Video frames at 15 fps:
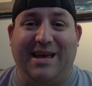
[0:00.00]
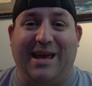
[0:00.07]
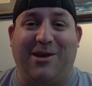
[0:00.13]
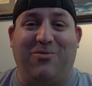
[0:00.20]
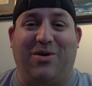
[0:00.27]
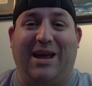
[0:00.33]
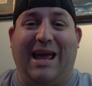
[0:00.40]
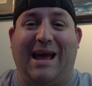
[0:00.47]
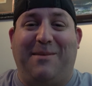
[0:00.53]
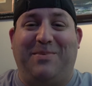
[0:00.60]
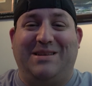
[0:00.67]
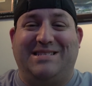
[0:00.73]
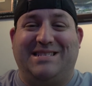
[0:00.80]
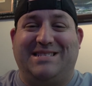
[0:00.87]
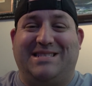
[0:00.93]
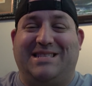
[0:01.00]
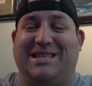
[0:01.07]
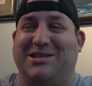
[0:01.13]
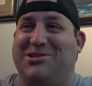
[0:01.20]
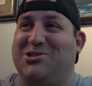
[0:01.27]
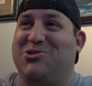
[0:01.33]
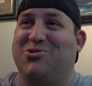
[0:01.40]
And what happens is
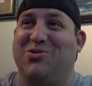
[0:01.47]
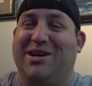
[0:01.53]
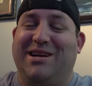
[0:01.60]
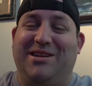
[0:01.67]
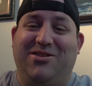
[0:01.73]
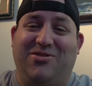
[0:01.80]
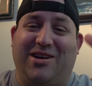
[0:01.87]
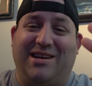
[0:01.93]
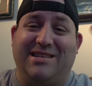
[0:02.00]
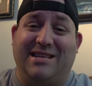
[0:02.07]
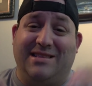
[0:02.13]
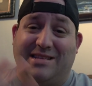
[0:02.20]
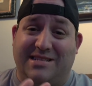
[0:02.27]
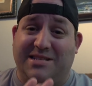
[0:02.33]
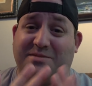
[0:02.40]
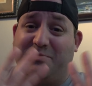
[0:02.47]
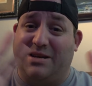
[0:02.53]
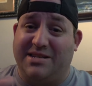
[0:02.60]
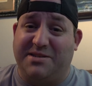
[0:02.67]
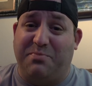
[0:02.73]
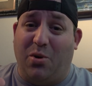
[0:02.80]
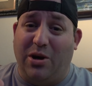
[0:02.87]
the screen, you guys, and this is a
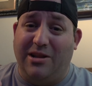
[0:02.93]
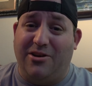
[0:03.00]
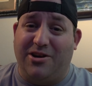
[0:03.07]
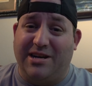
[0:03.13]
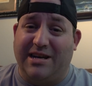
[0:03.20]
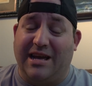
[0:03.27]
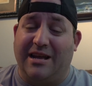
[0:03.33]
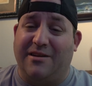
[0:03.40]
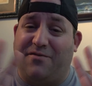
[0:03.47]
big spoiler again,